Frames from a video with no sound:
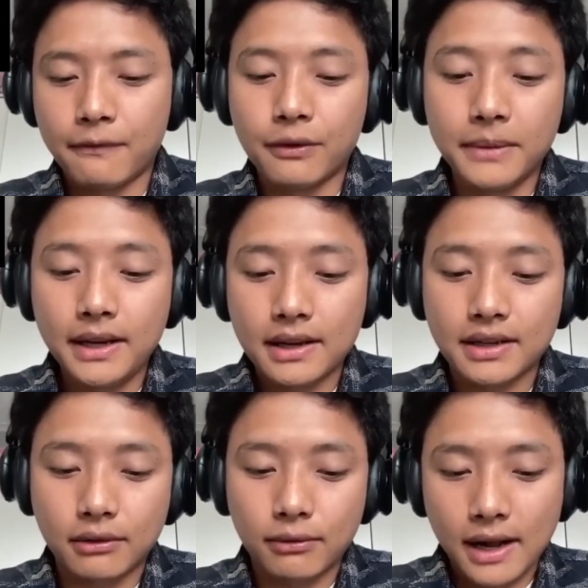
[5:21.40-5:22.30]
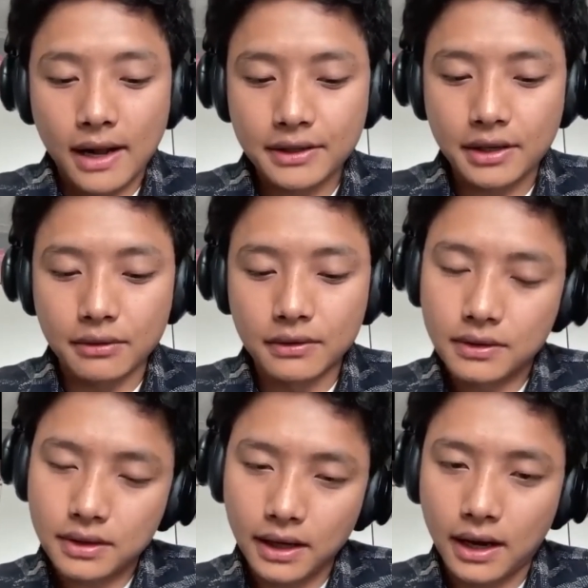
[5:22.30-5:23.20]
For me, as a grad
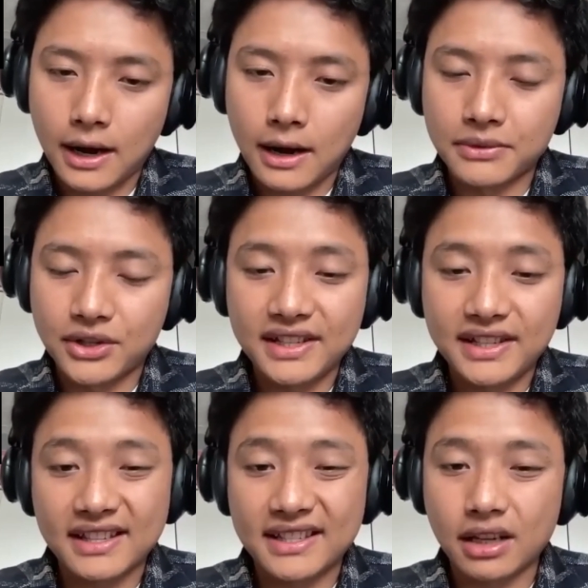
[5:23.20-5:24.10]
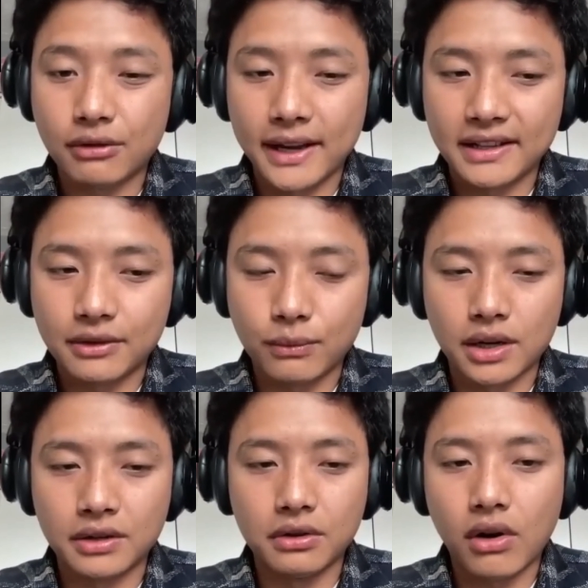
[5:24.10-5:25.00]
student, GCSE grades were
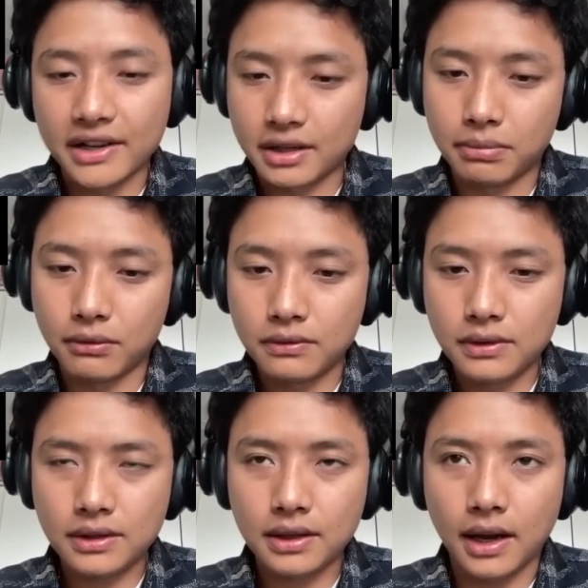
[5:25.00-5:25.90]
not as important.